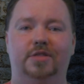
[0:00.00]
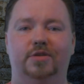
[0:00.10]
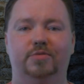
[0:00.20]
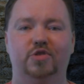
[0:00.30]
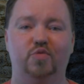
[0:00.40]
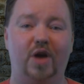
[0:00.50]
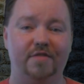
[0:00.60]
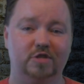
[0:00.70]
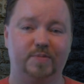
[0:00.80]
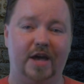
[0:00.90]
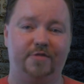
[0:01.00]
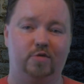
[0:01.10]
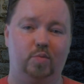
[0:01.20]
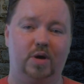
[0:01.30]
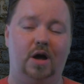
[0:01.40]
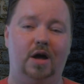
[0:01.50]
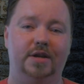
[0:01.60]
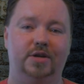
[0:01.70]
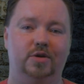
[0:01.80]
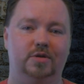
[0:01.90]
new Rivals pack for
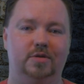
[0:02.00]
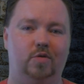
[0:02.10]
Wakanda,